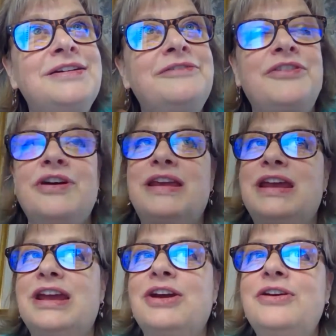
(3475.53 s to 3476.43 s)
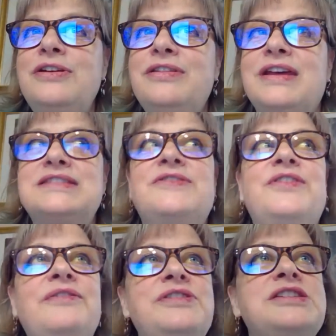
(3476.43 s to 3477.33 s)
for a year, that's
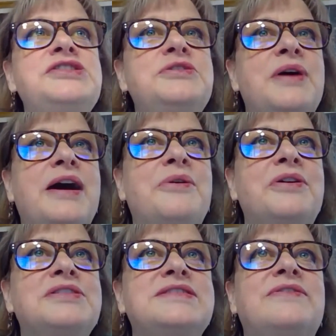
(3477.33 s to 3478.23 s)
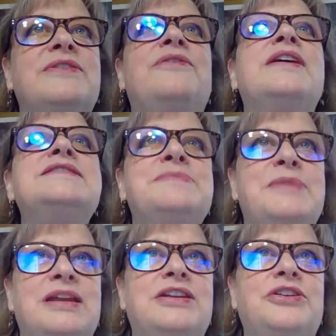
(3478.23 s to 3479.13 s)
52 hours of
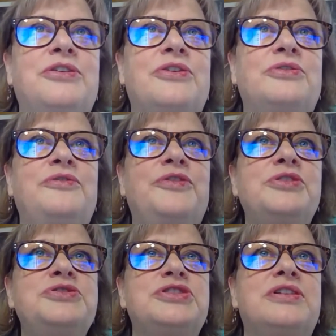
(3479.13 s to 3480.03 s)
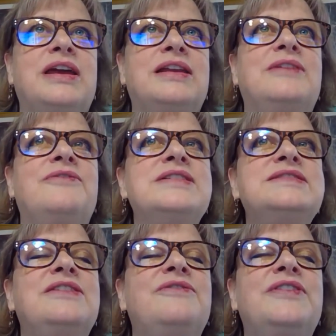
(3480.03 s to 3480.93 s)
investment in your own future, and
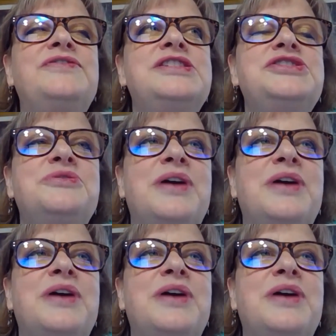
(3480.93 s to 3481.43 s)
investing 52